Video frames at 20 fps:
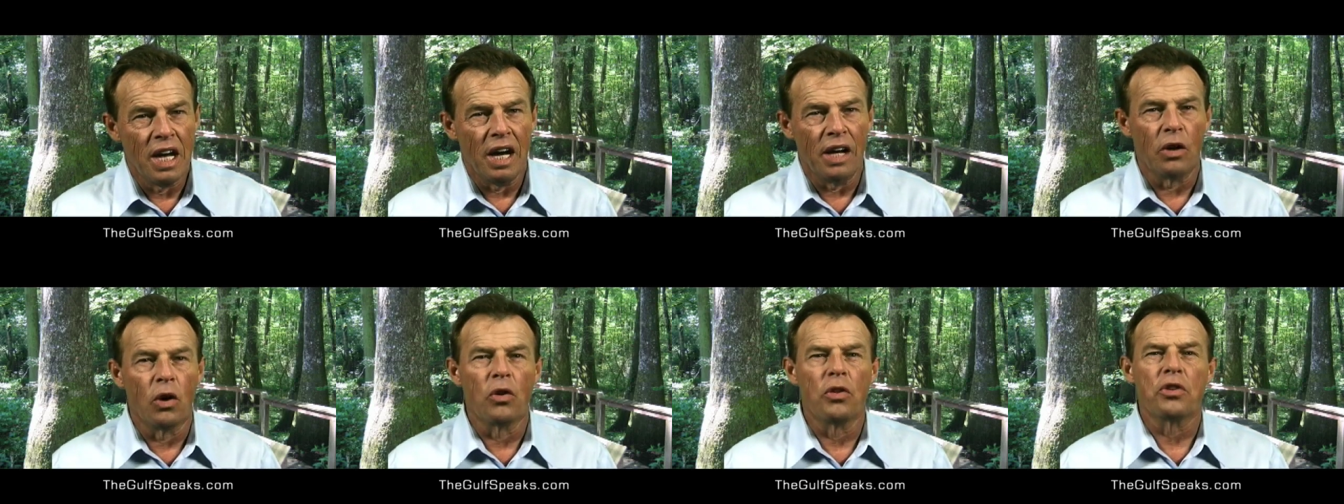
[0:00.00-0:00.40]

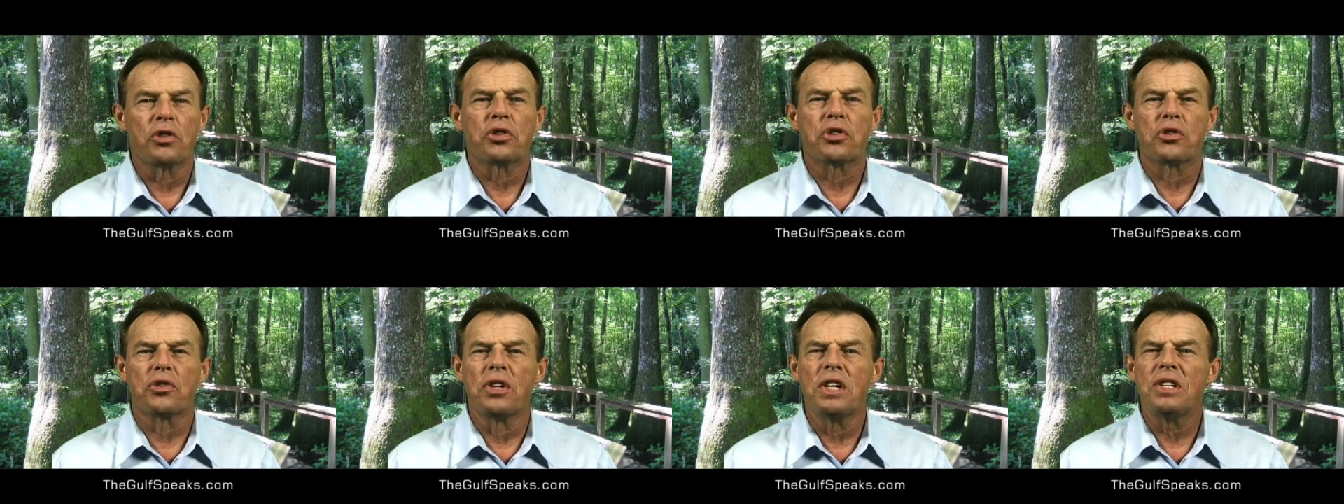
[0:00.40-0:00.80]
and on the
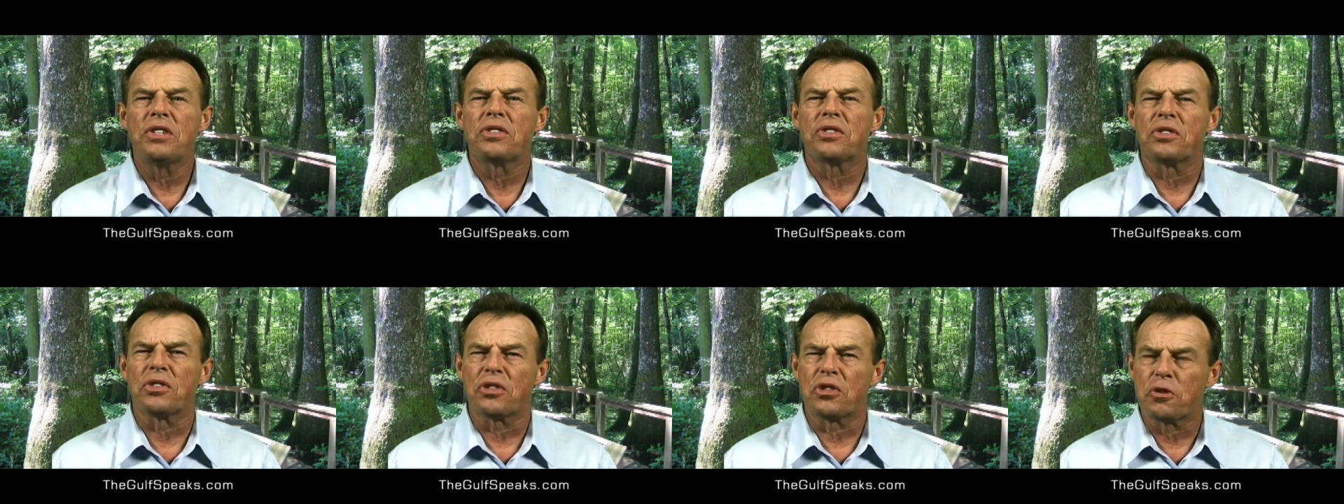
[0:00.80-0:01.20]

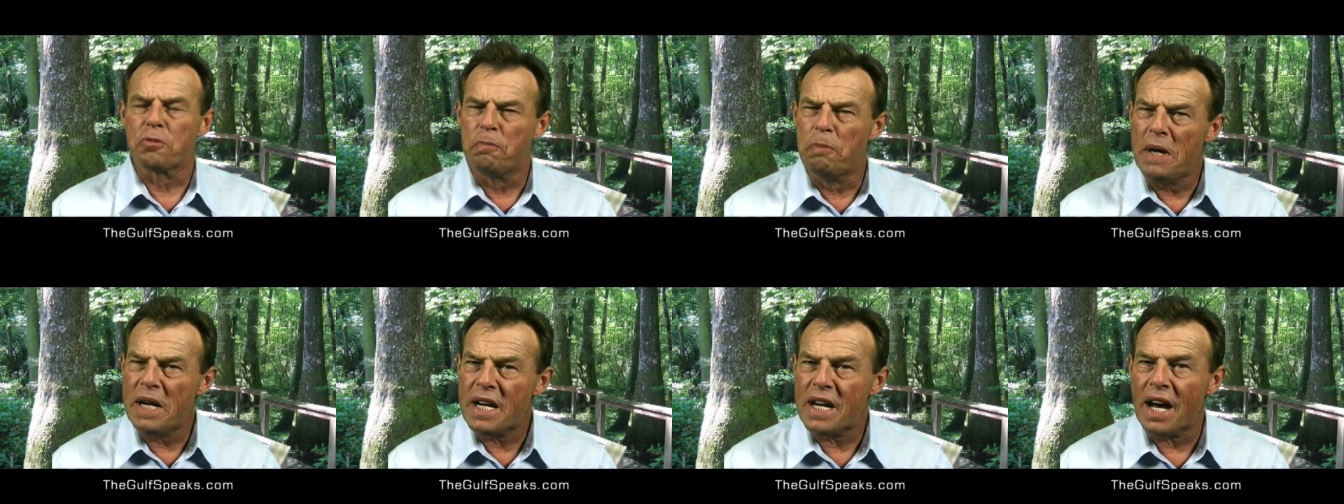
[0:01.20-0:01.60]
streets to
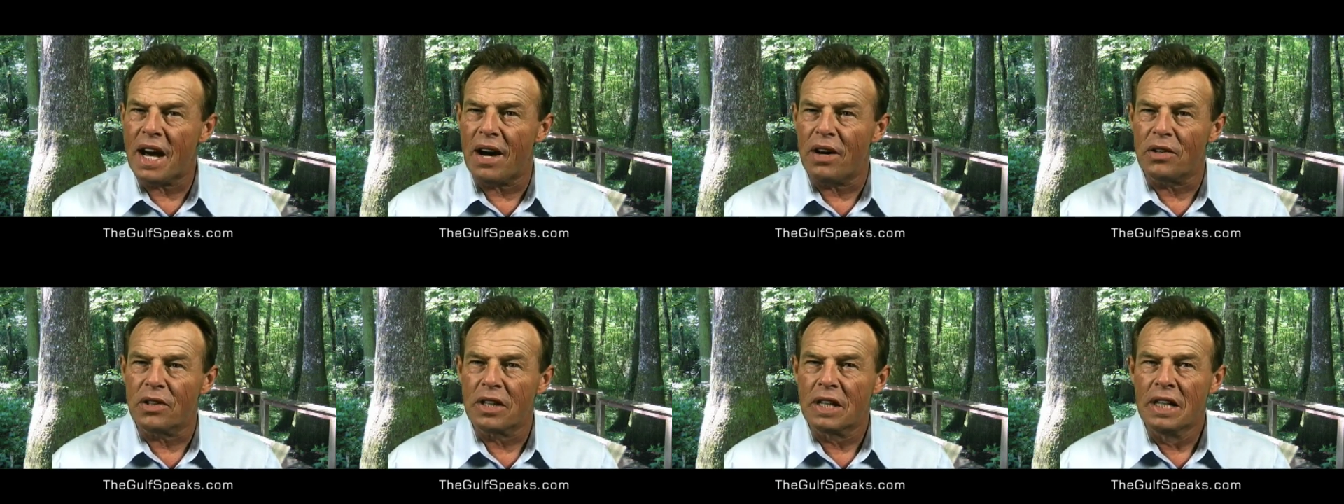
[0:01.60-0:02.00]
speak
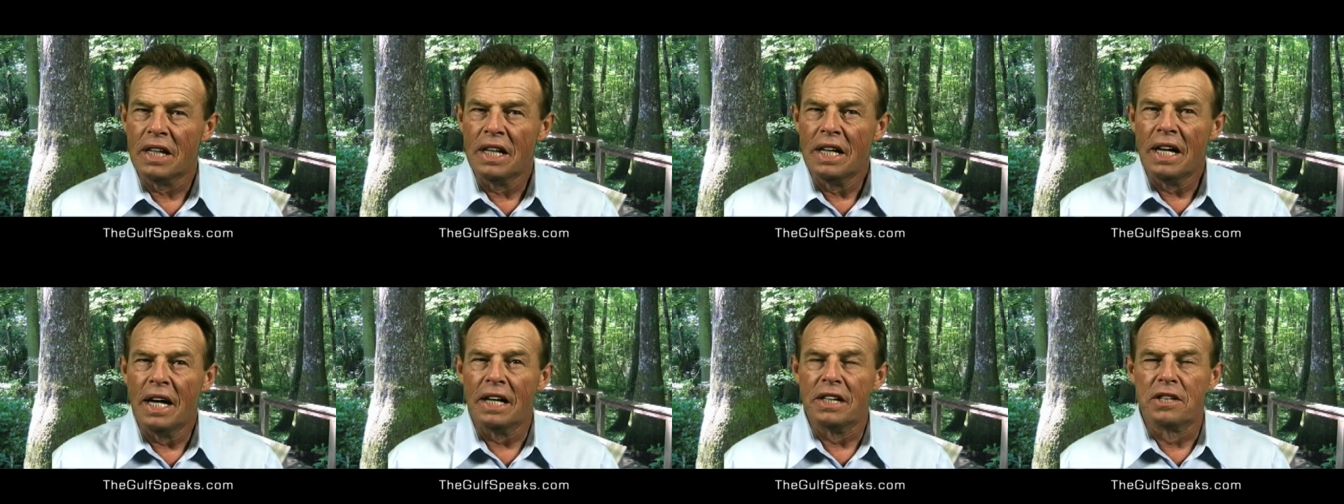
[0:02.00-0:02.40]
out
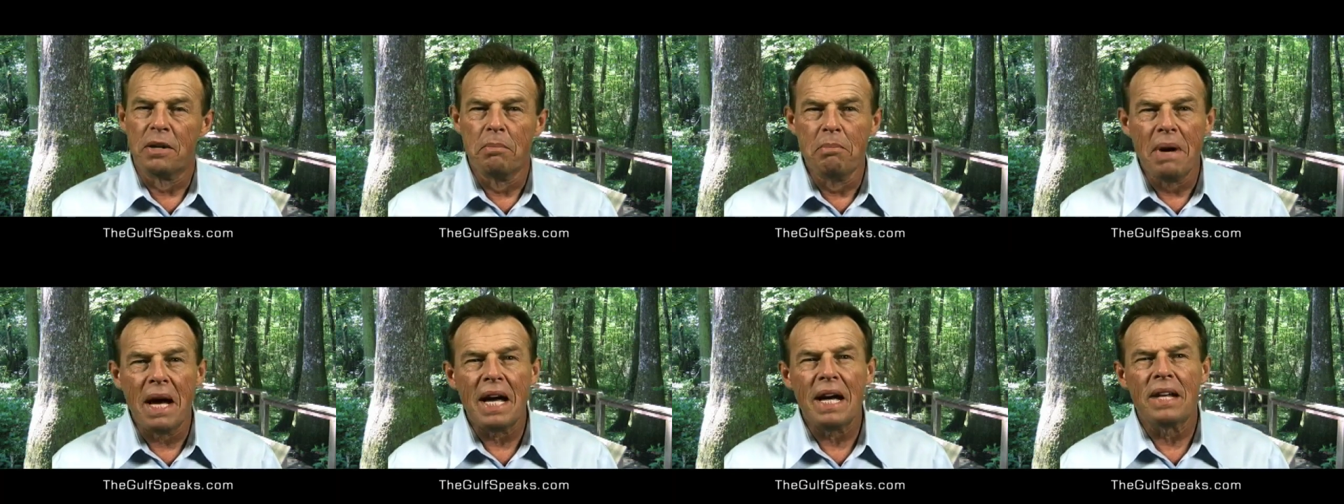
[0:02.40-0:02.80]
and
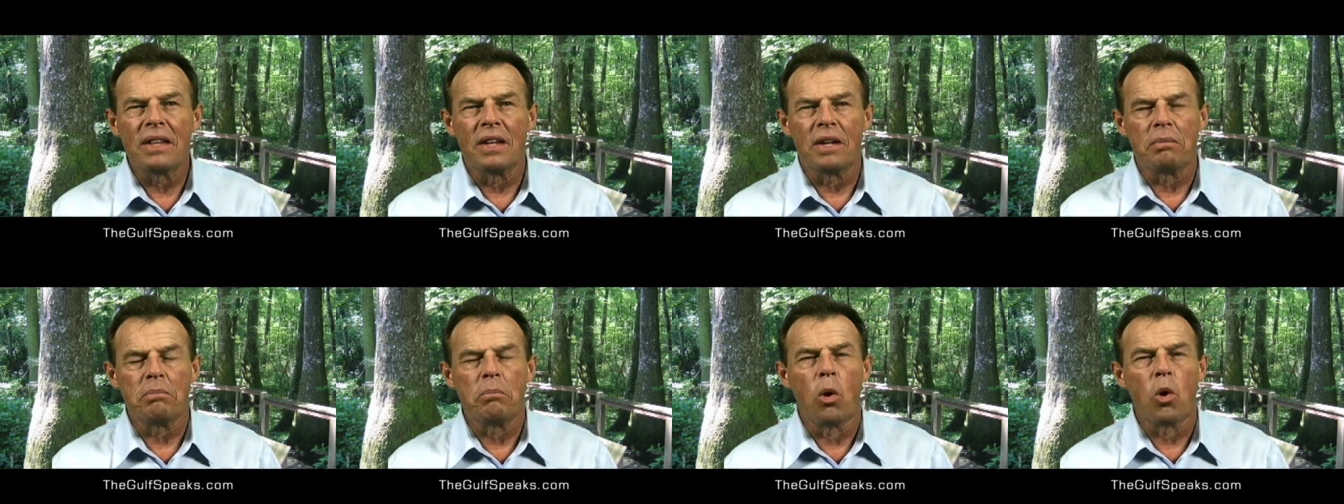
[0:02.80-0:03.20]

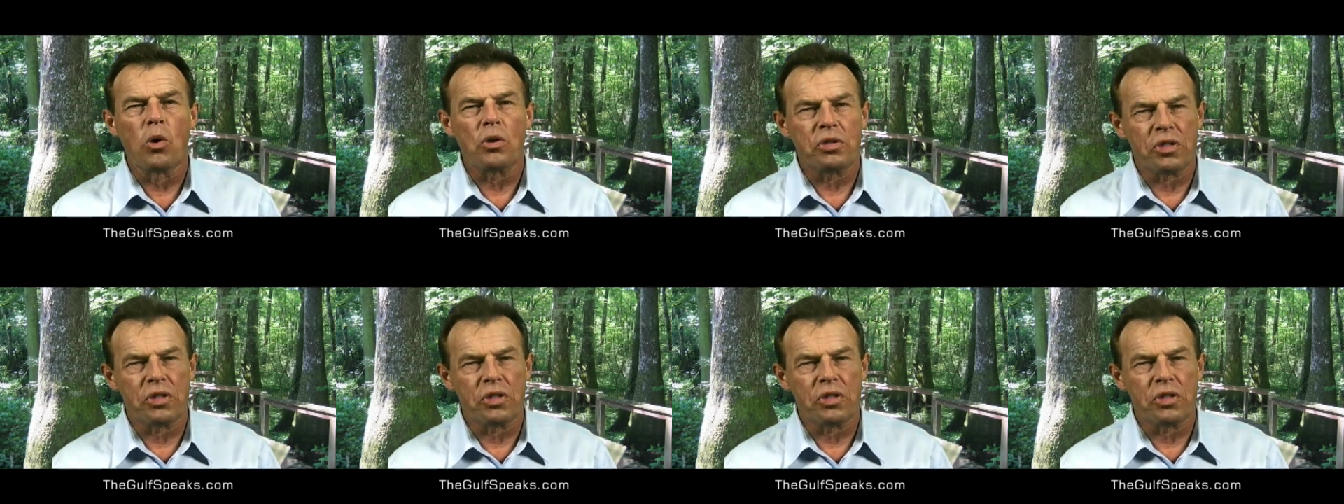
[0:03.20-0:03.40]
demand that more